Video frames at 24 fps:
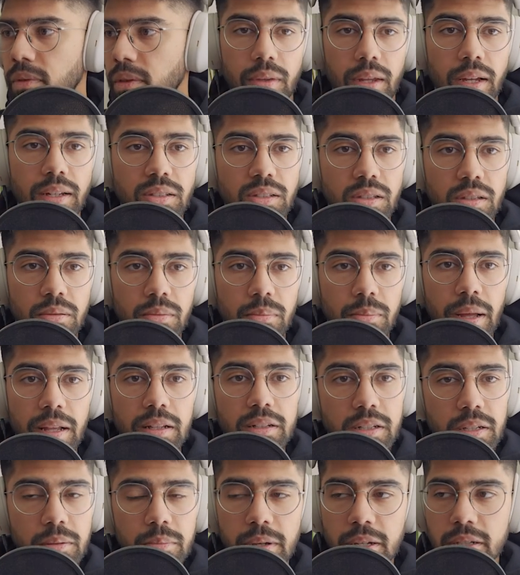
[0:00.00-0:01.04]
That's the
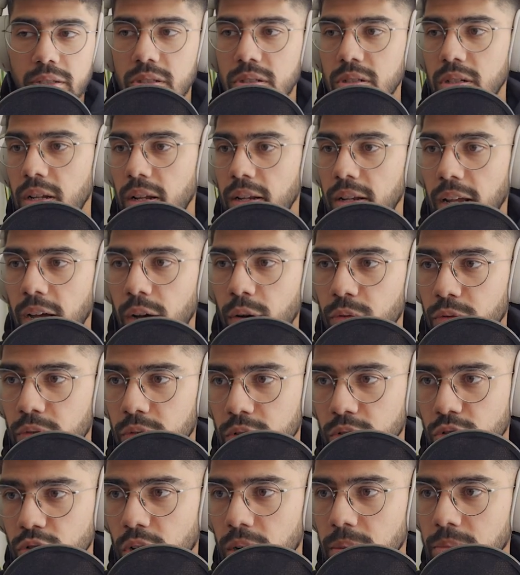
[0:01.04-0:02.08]
melody mixed. And now for
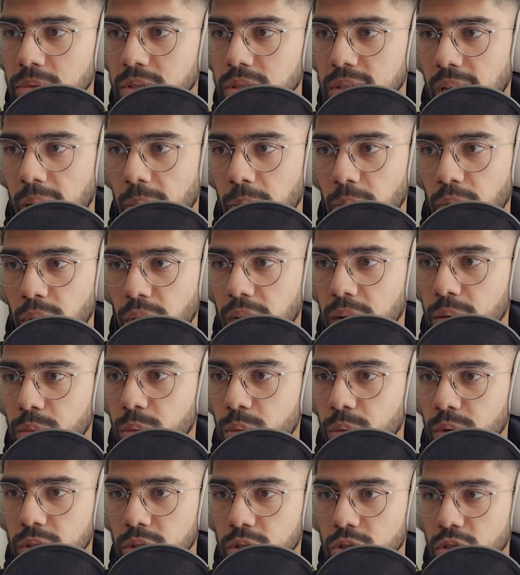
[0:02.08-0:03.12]
the drums, same thing. We
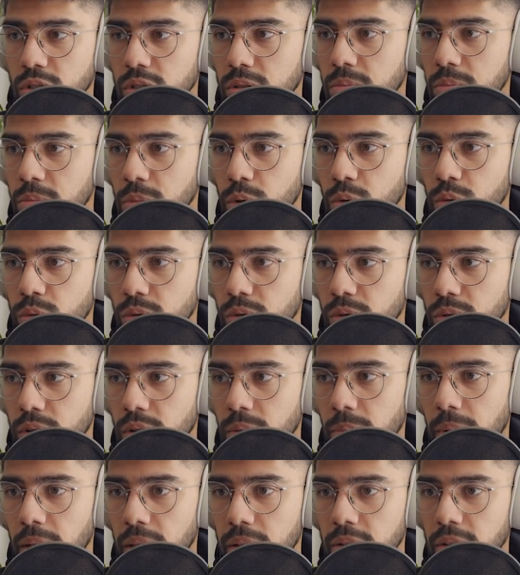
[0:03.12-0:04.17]
want to just mute
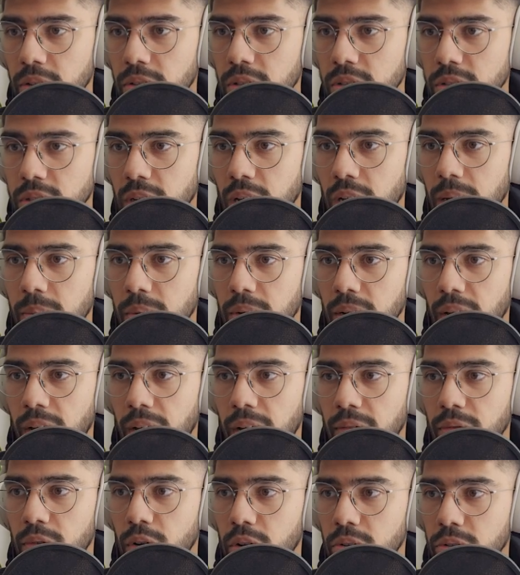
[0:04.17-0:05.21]
the melody this time and
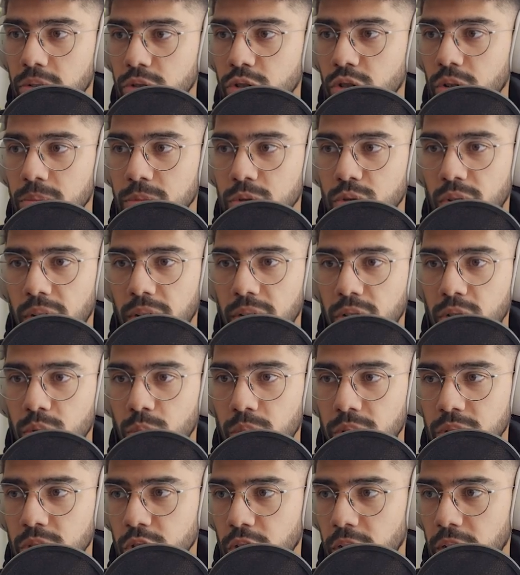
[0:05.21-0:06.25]
have all the drums routed to
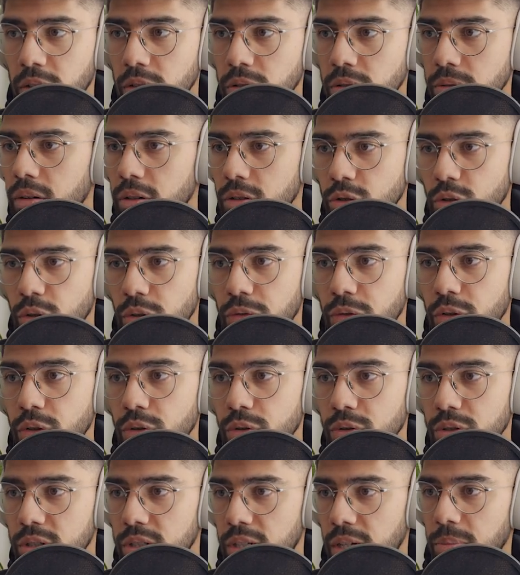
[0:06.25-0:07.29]
one channel. Also, if you
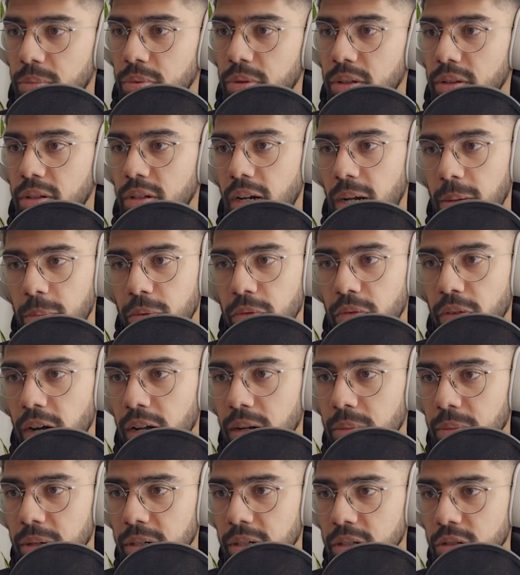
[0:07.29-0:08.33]
use a template that I provide
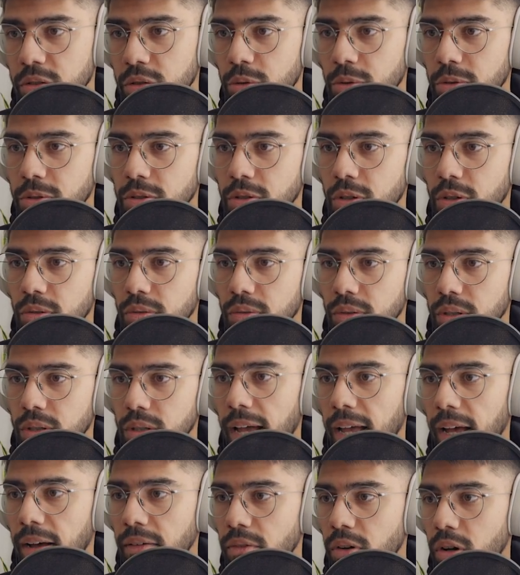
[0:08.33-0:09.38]
on my Discord server, I
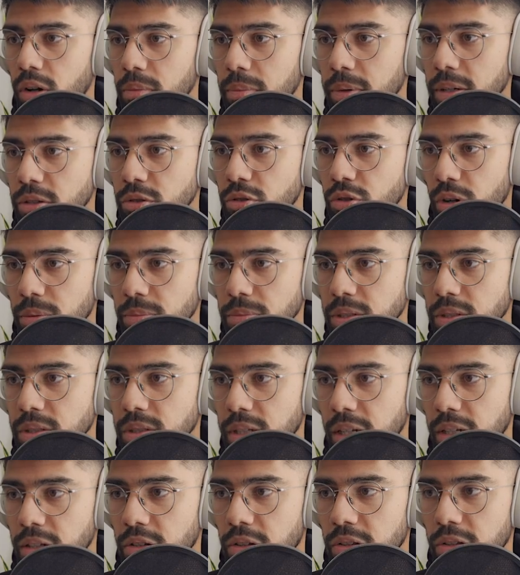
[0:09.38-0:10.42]
have all my drums
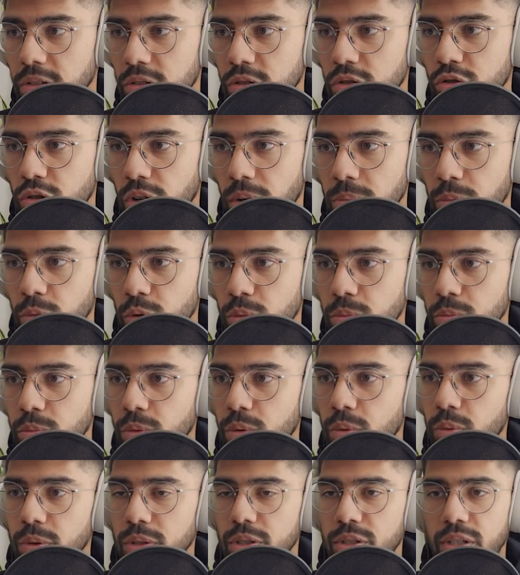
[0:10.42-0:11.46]
sent to this drum room,
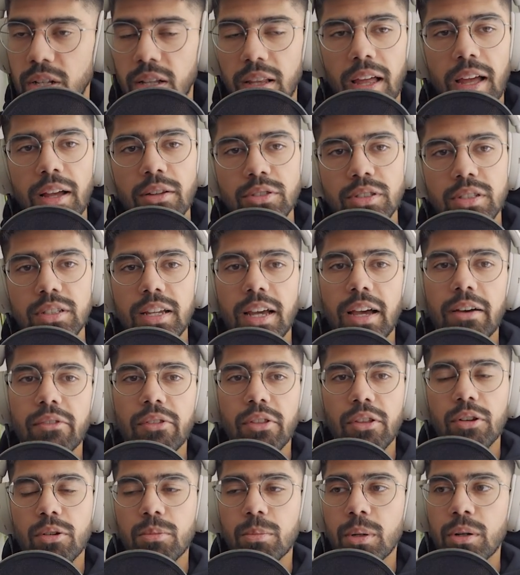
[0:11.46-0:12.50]
which allows it to have a
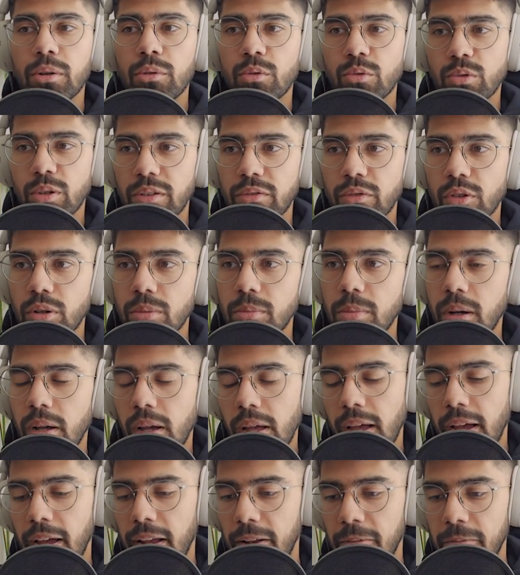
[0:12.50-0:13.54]
little bit of reverb.
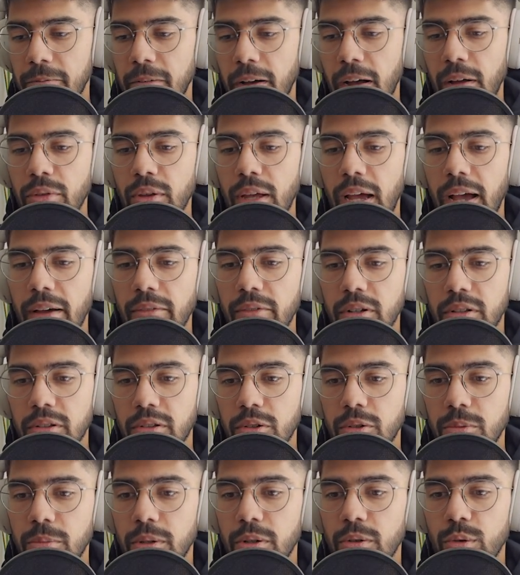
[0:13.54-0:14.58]
And I found that having a
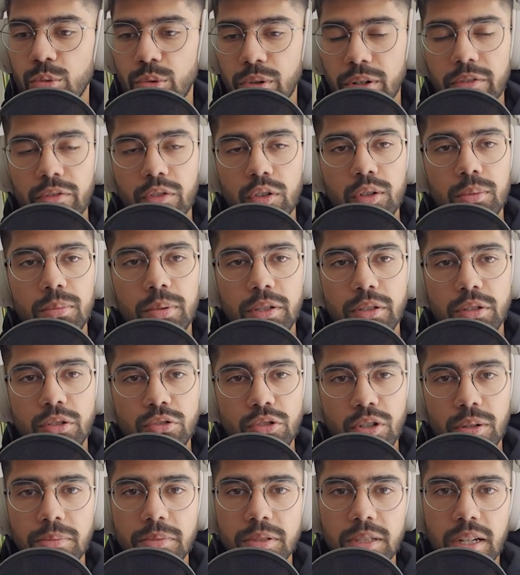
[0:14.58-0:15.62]
little bit of reverb on your
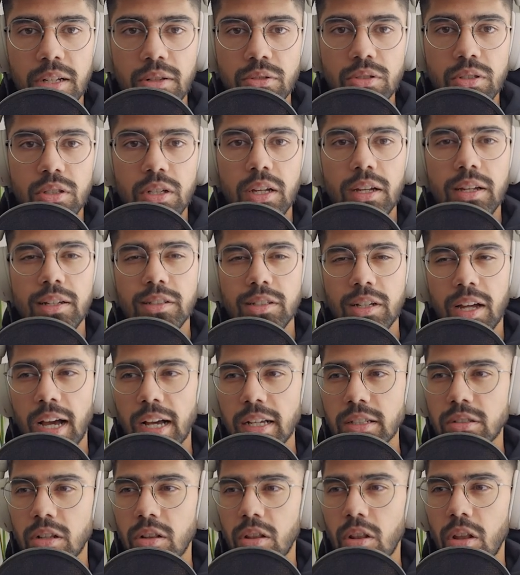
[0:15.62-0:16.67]
drum sounds
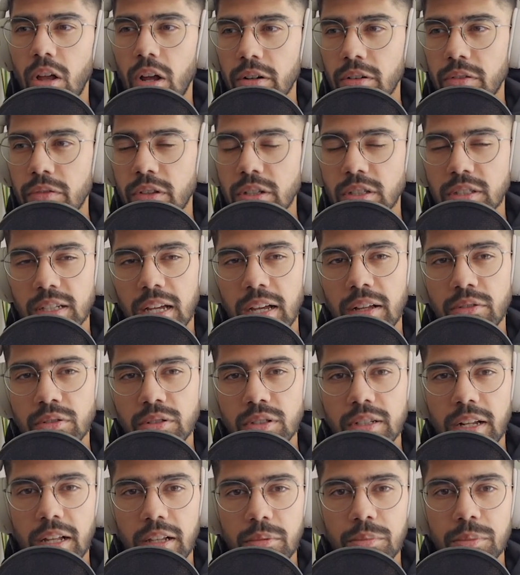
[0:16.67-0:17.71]
ties a lot of the sounds
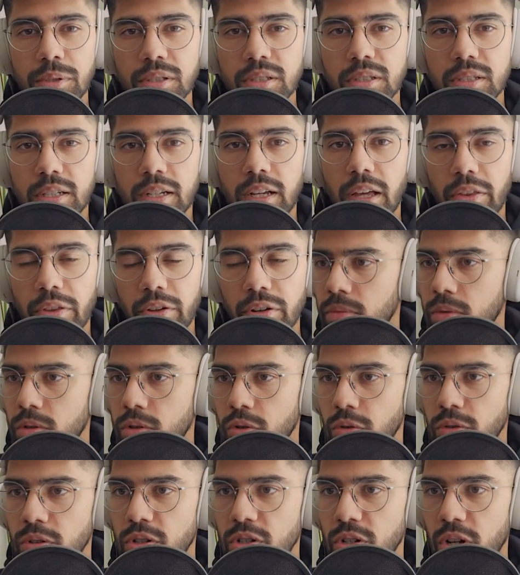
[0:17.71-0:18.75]
and elements together.
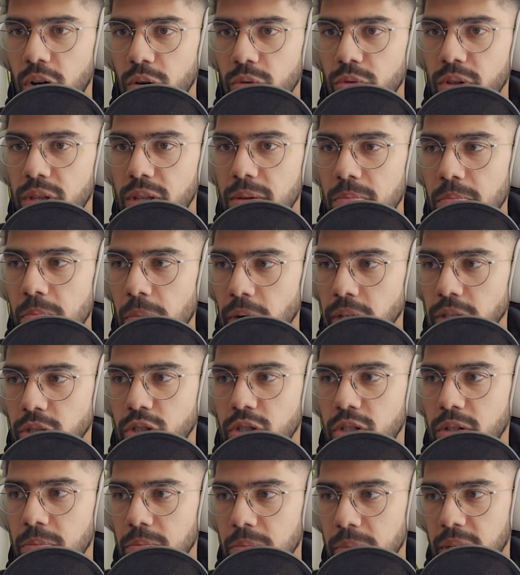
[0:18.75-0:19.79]
So there's not really
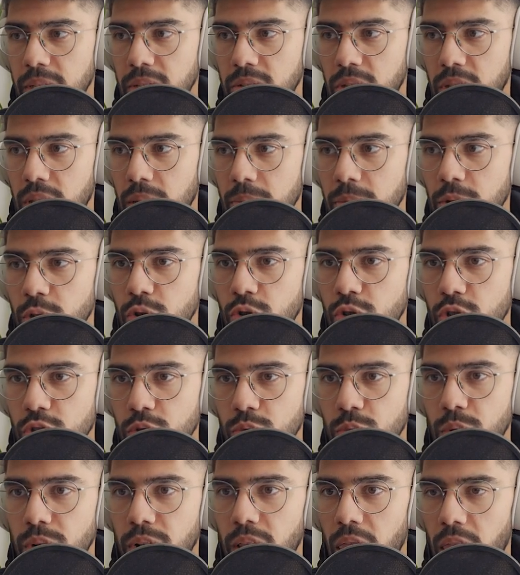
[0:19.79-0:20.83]
much to mixing them. You just
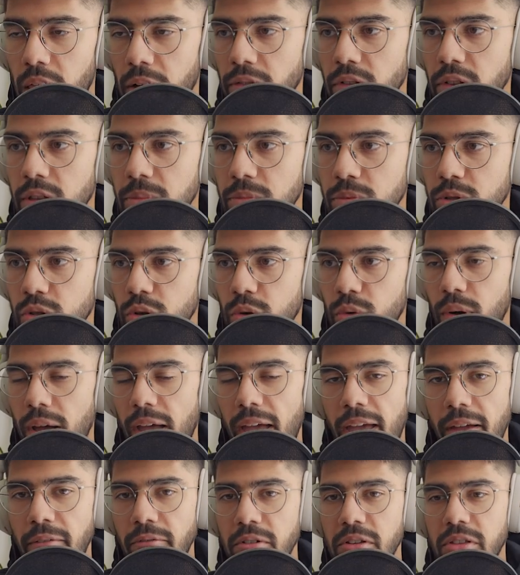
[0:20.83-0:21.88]
want to level them so
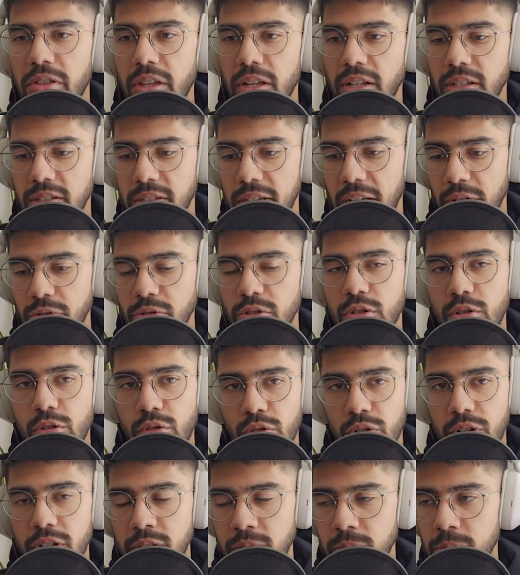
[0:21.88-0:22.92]
everything sounds
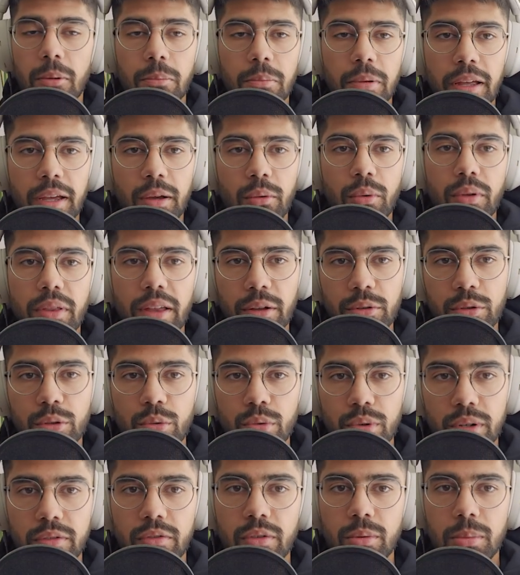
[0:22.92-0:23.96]
crisp. I'll play it without the
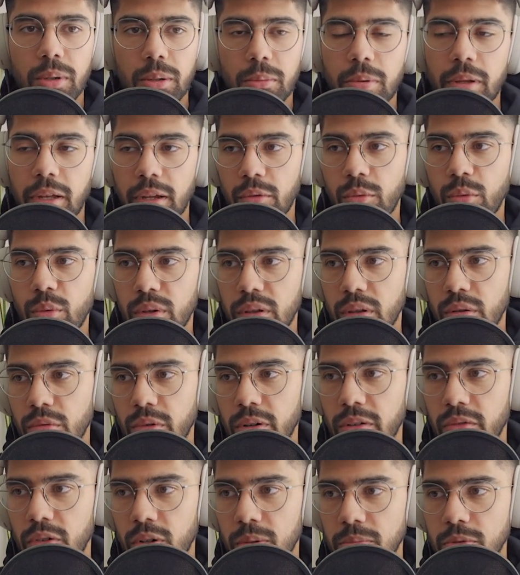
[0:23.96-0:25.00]
reverb and I'll play it with the
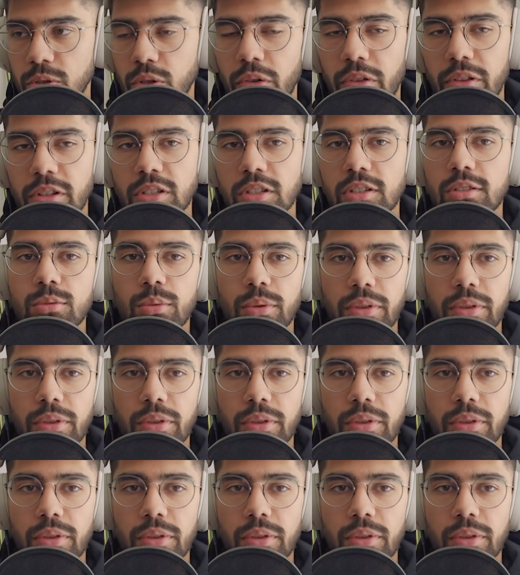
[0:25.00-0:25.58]
reverb. So this is